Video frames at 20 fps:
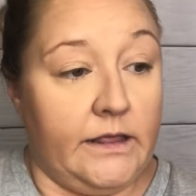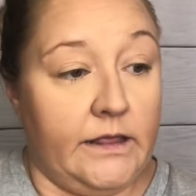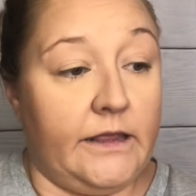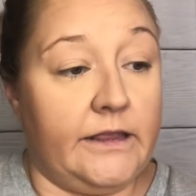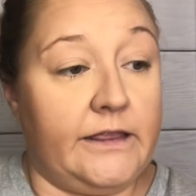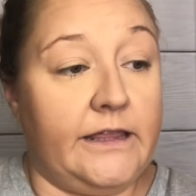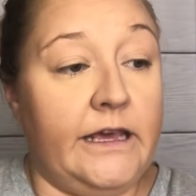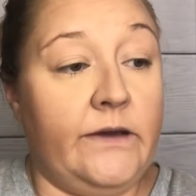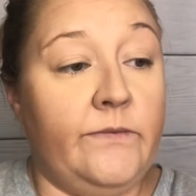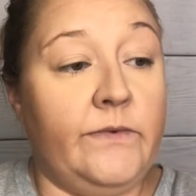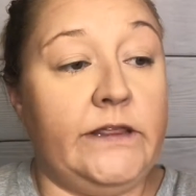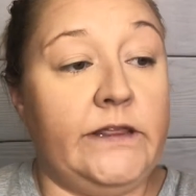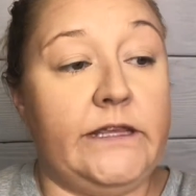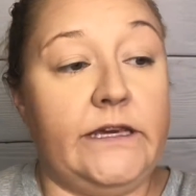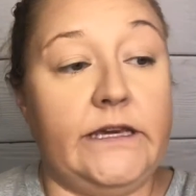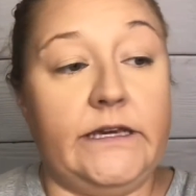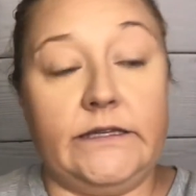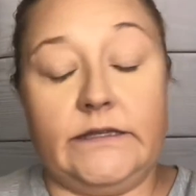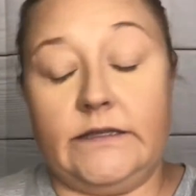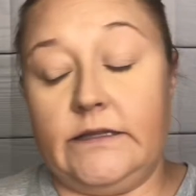The thing with
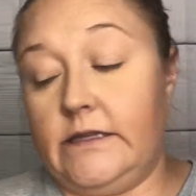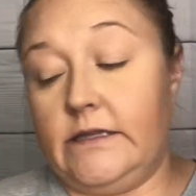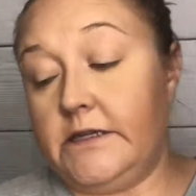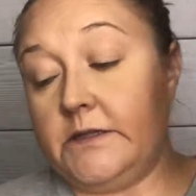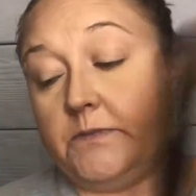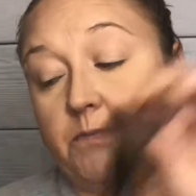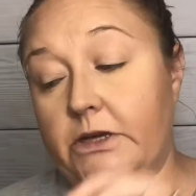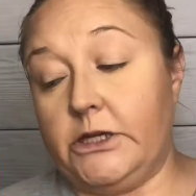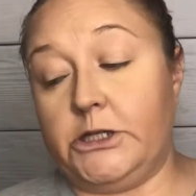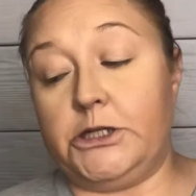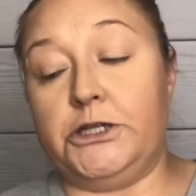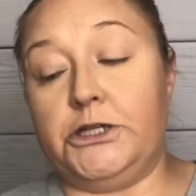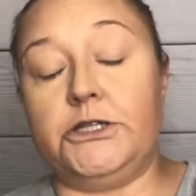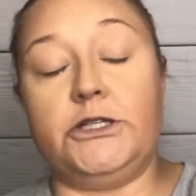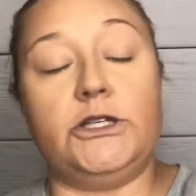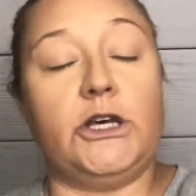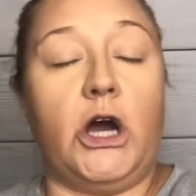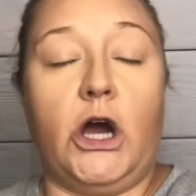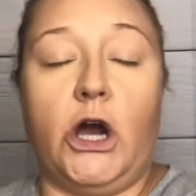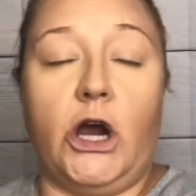these
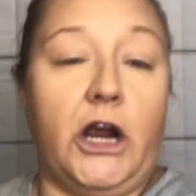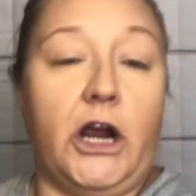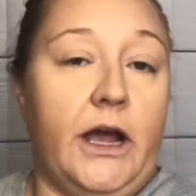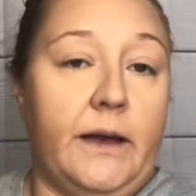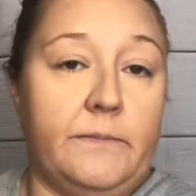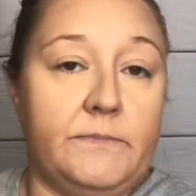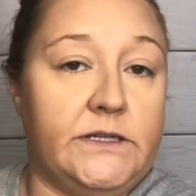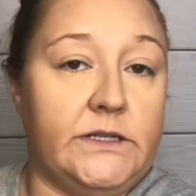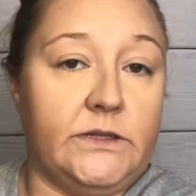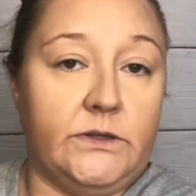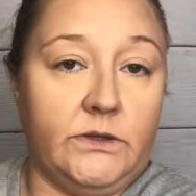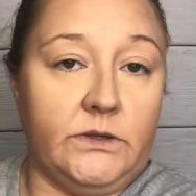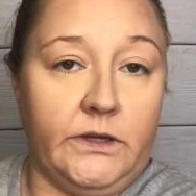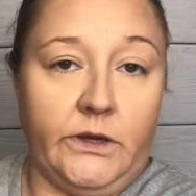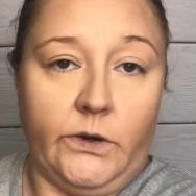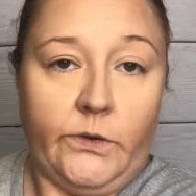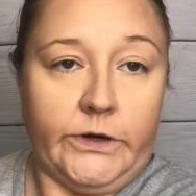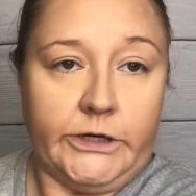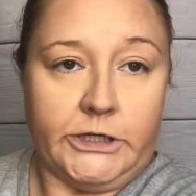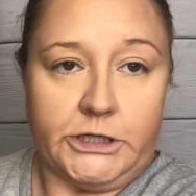blushes are
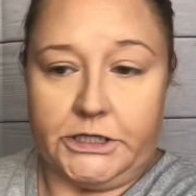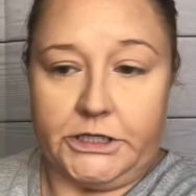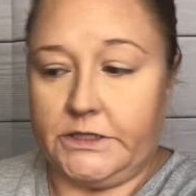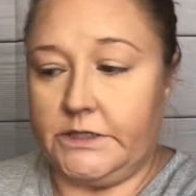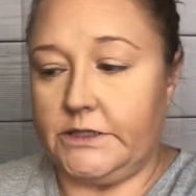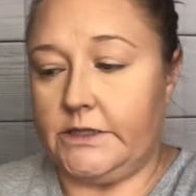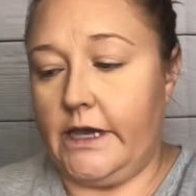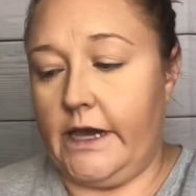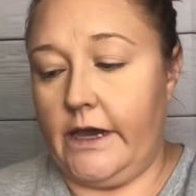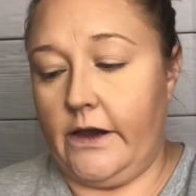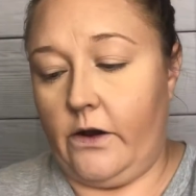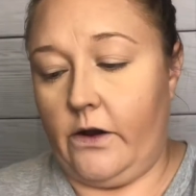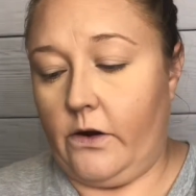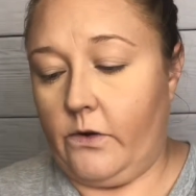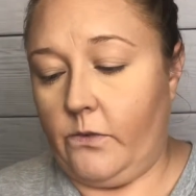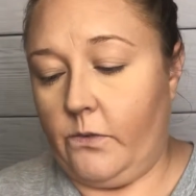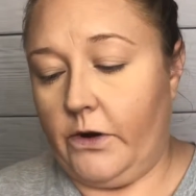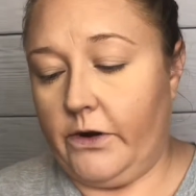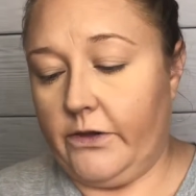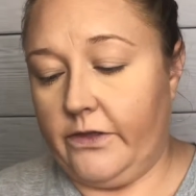absolutely gorgeous. They
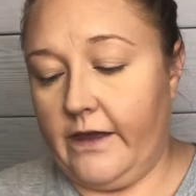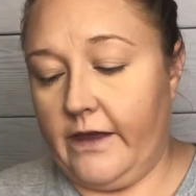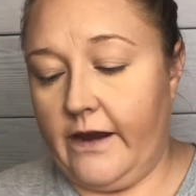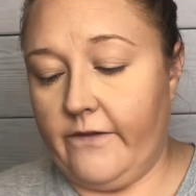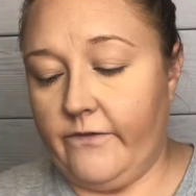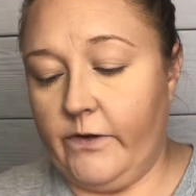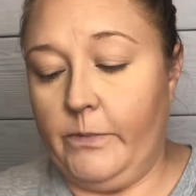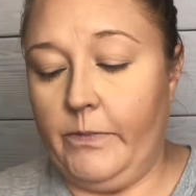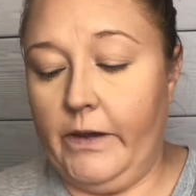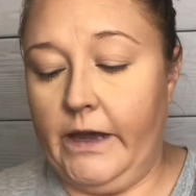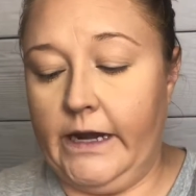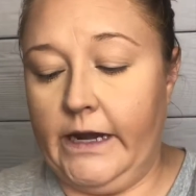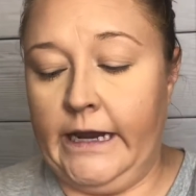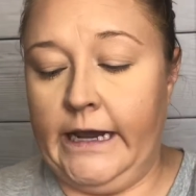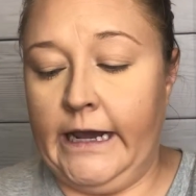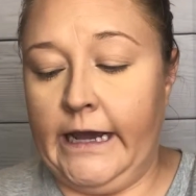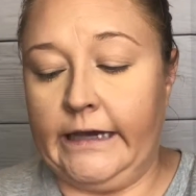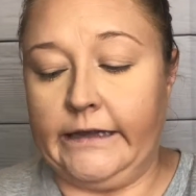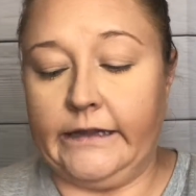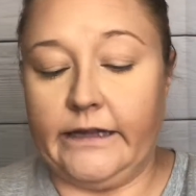are worth every
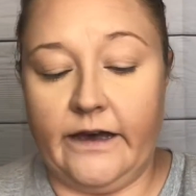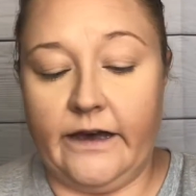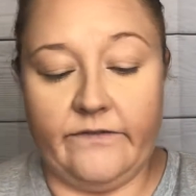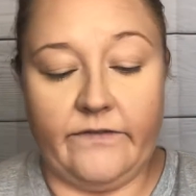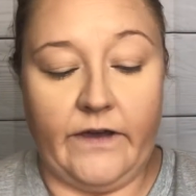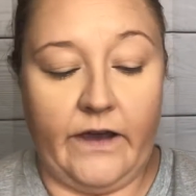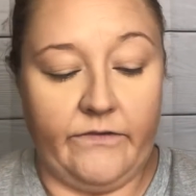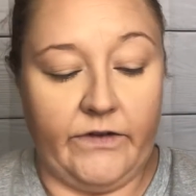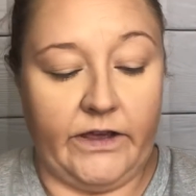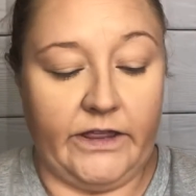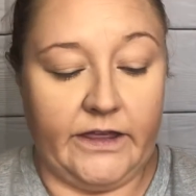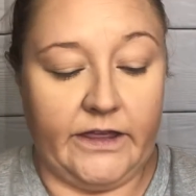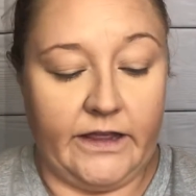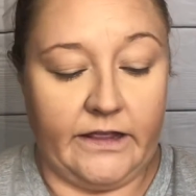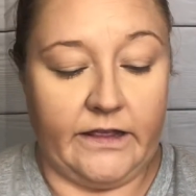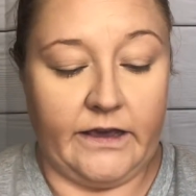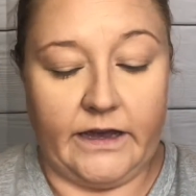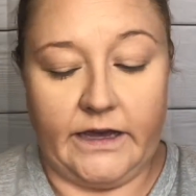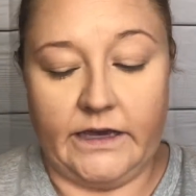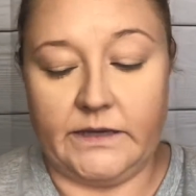penny. I love
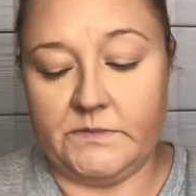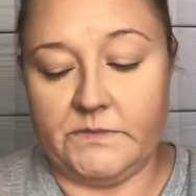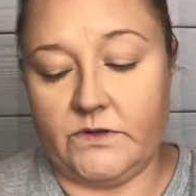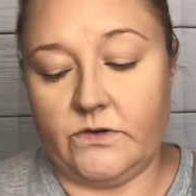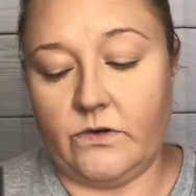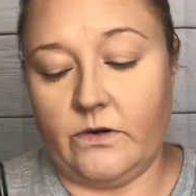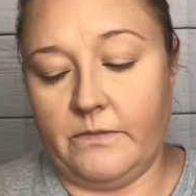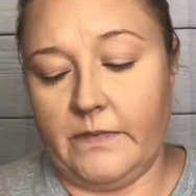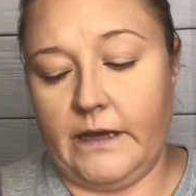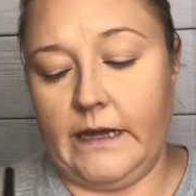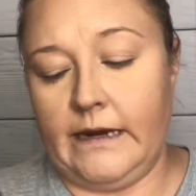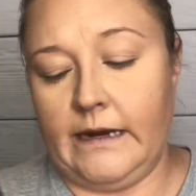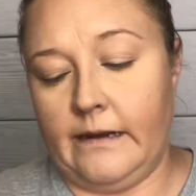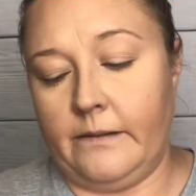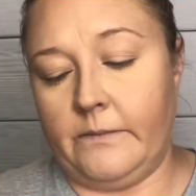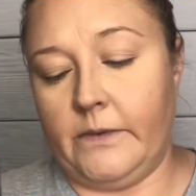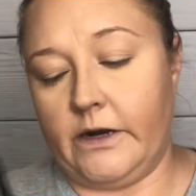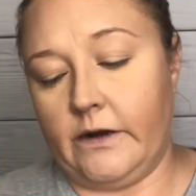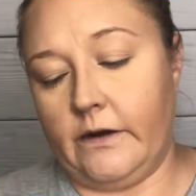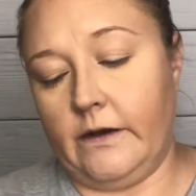everything that comes from
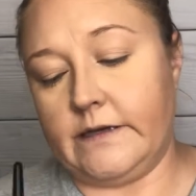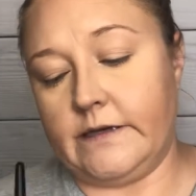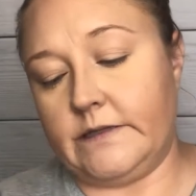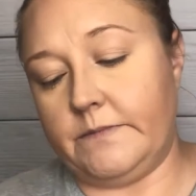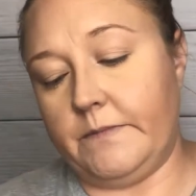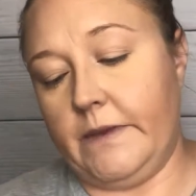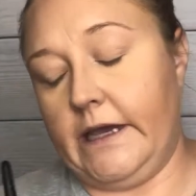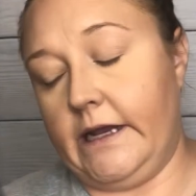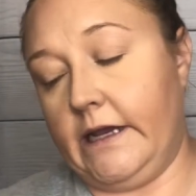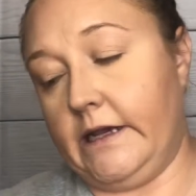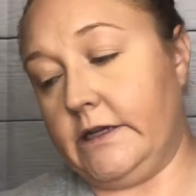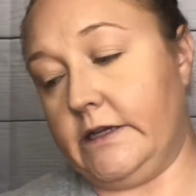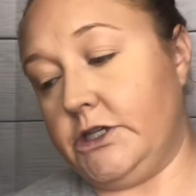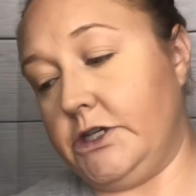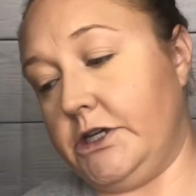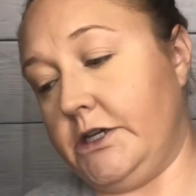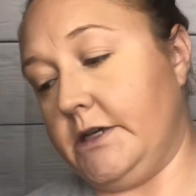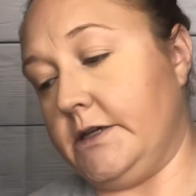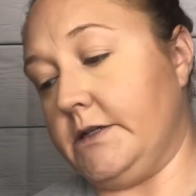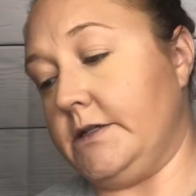Alamar Cosmetics.
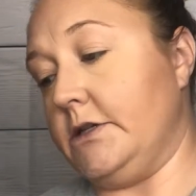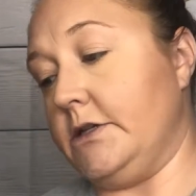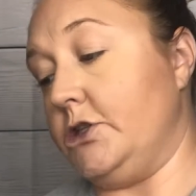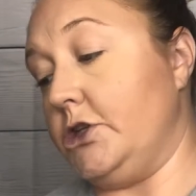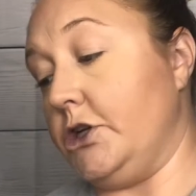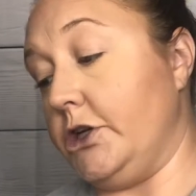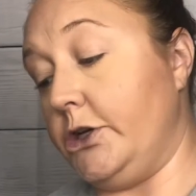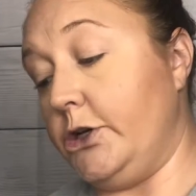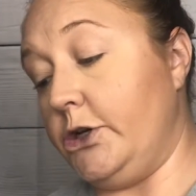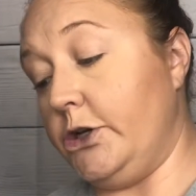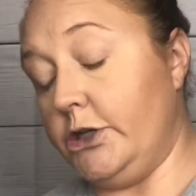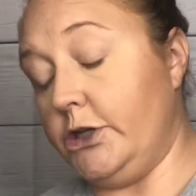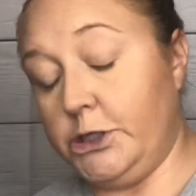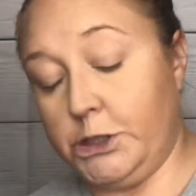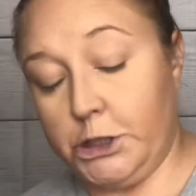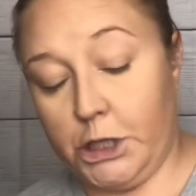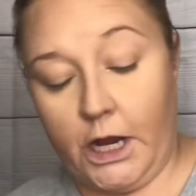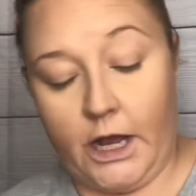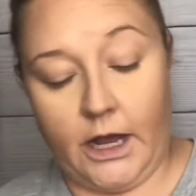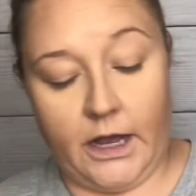She does such a good
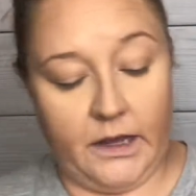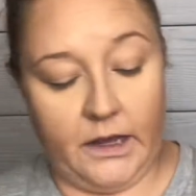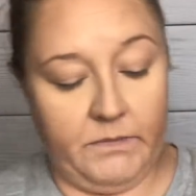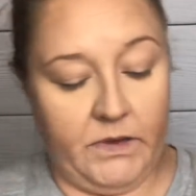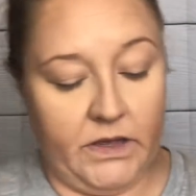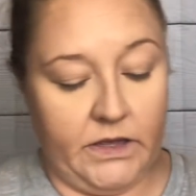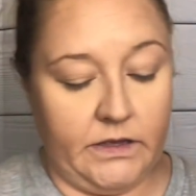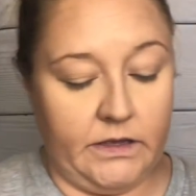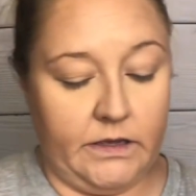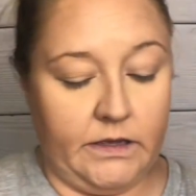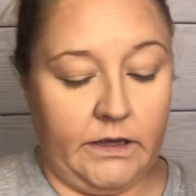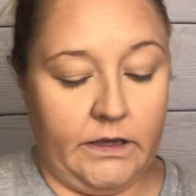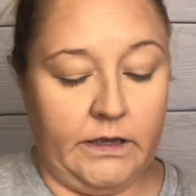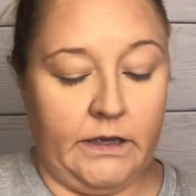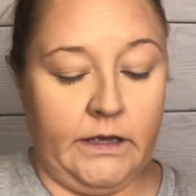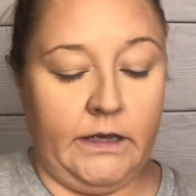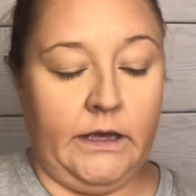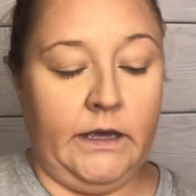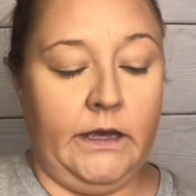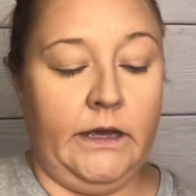job.
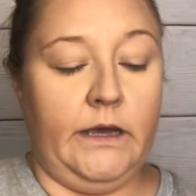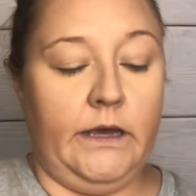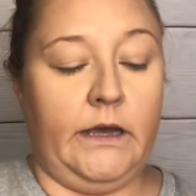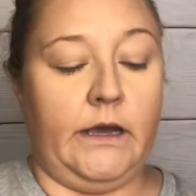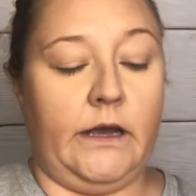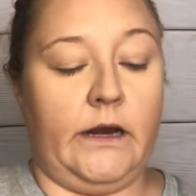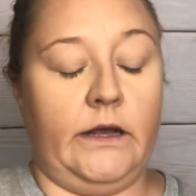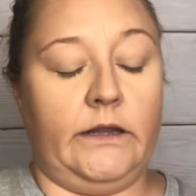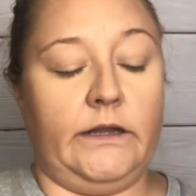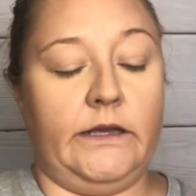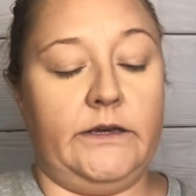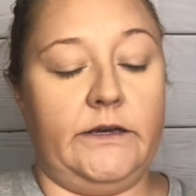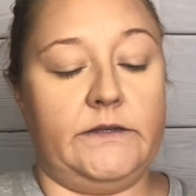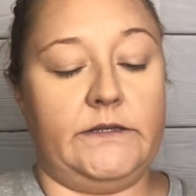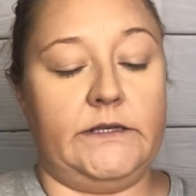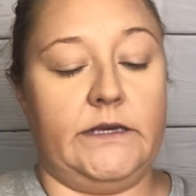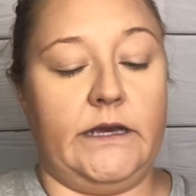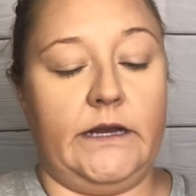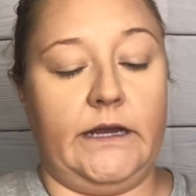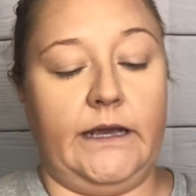And I'll let you
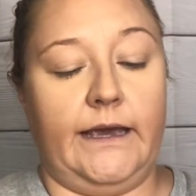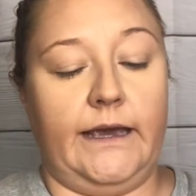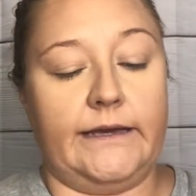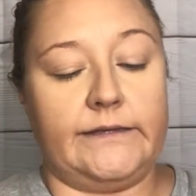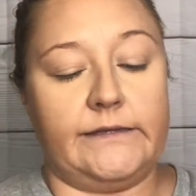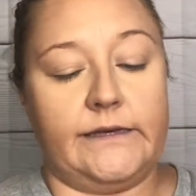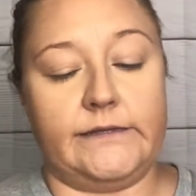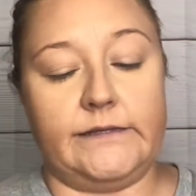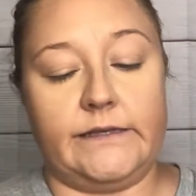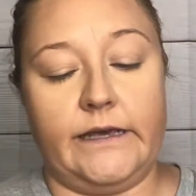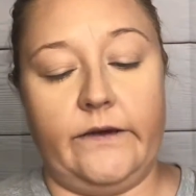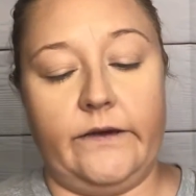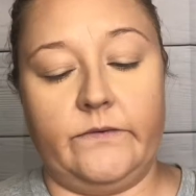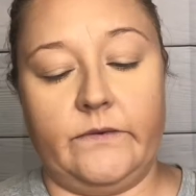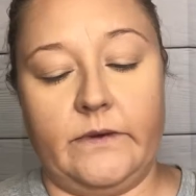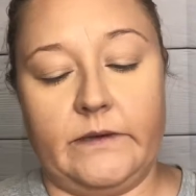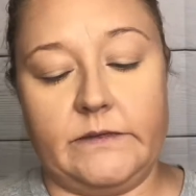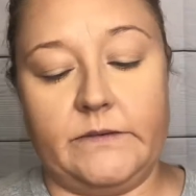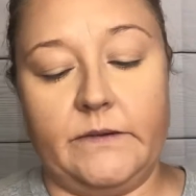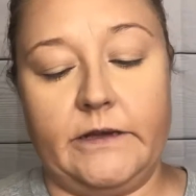see it in case I say it
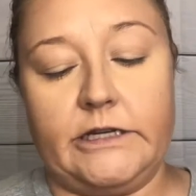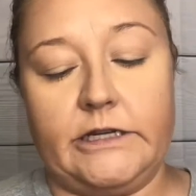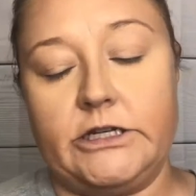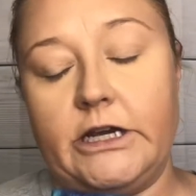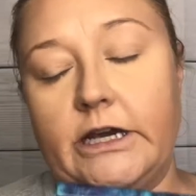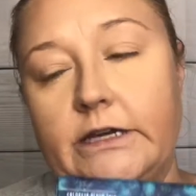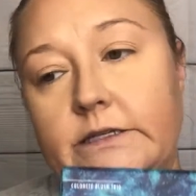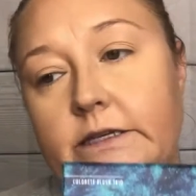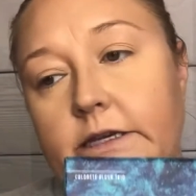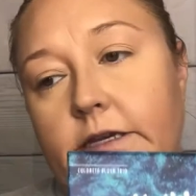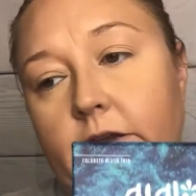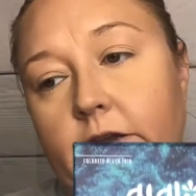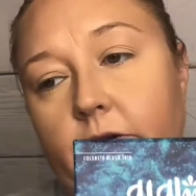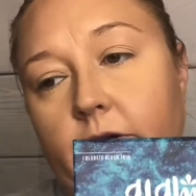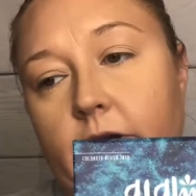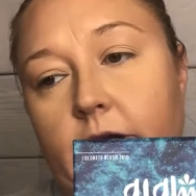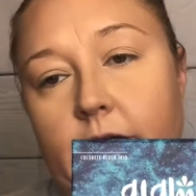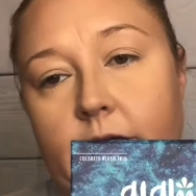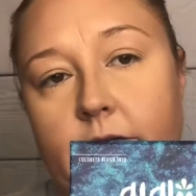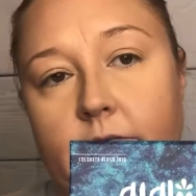with my Spanish accent and you
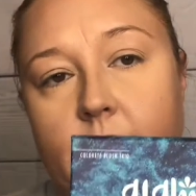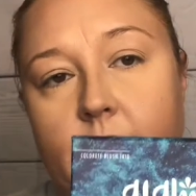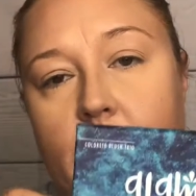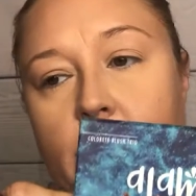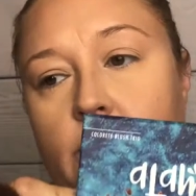can't.